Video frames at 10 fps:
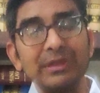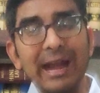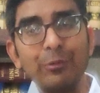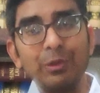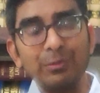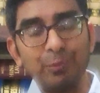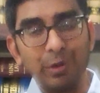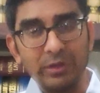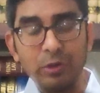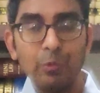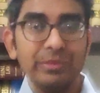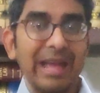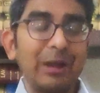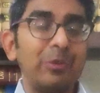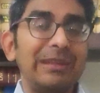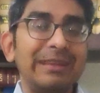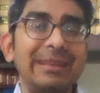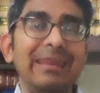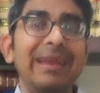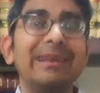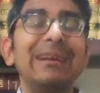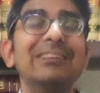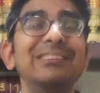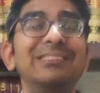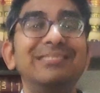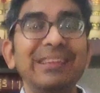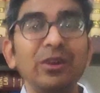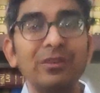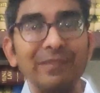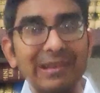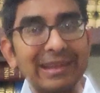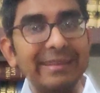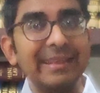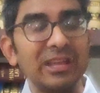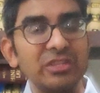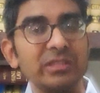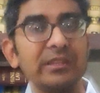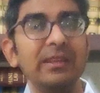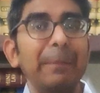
that will create a sea of litigation.